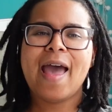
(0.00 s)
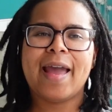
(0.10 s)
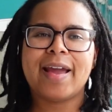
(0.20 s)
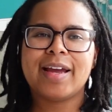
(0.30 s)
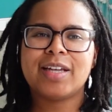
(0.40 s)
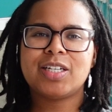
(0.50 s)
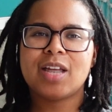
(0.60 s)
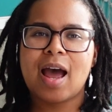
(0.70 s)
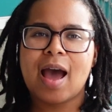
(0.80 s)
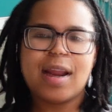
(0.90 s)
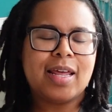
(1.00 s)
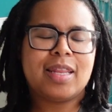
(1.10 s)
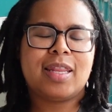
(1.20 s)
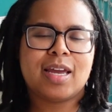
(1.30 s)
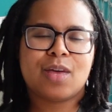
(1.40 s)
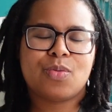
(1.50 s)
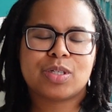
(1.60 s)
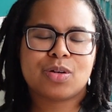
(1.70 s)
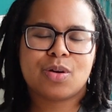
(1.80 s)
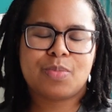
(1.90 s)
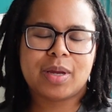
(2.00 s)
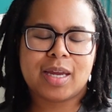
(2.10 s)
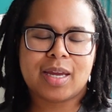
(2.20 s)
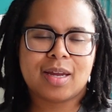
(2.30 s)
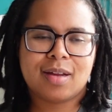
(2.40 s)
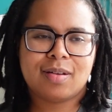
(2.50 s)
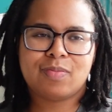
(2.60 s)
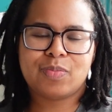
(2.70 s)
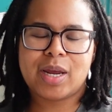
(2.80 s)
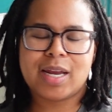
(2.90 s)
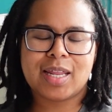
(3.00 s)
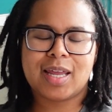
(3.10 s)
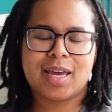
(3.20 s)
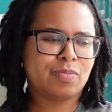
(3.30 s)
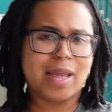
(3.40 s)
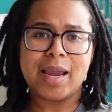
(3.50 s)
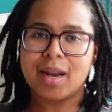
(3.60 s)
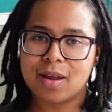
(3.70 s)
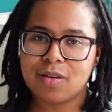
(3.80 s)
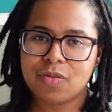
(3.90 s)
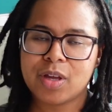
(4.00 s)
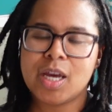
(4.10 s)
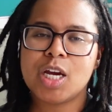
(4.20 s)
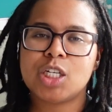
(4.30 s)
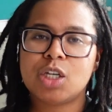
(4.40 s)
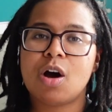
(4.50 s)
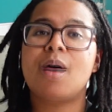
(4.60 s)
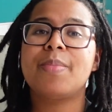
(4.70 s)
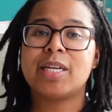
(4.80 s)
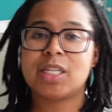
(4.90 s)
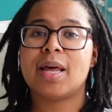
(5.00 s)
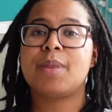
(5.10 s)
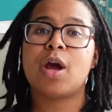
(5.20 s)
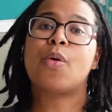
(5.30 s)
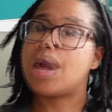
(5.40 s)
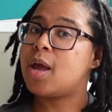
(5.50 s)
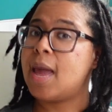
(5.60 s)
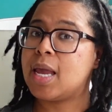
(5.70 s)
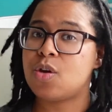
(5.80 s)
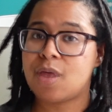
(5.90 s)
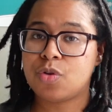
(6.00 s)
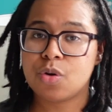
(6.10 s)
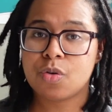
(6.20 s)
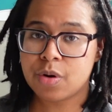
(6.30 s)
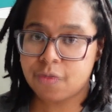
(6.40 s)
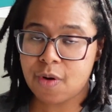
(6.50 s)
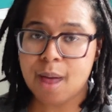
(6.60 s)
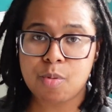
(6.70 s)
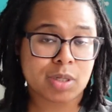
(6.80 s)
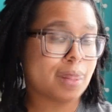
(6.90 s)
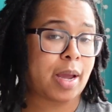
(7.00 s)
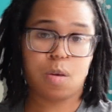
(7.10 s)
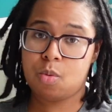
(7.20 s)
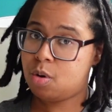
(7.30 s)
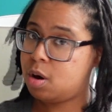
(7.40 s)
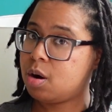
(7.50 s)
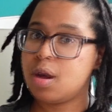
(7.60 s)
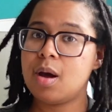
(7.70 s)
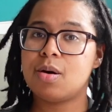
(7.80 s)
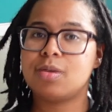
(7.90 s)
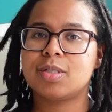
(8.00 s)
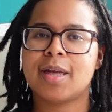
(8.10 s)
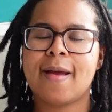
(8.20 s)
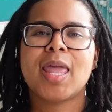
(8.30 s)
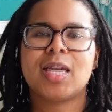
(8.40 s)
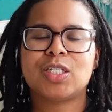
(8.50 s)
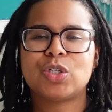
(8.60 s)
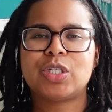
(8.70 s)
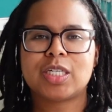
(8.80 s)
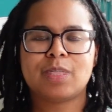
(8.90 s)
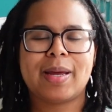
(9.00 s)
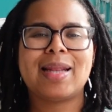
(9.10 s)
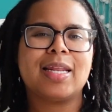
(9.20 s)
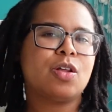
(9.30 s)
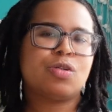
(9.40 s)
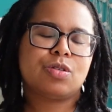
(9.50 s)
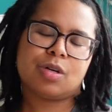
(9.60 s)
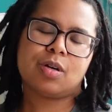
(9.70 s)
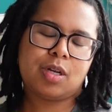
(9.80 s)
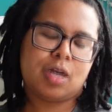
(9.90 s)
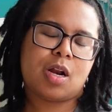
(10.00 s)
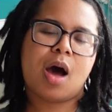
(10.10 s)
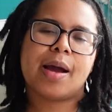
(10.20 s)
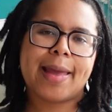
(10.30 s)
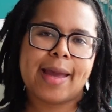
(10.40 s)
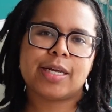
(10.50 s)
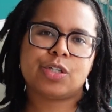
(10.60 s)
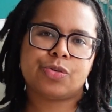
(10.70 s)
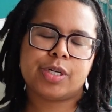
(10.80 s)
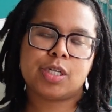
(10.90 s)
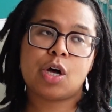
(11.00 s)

and I didn't think it was going to be anything negative. She called me and she let me know, okay, hey, you have uterine fibroids. I'm like, what are those? And so she explained that those are non-cancerous,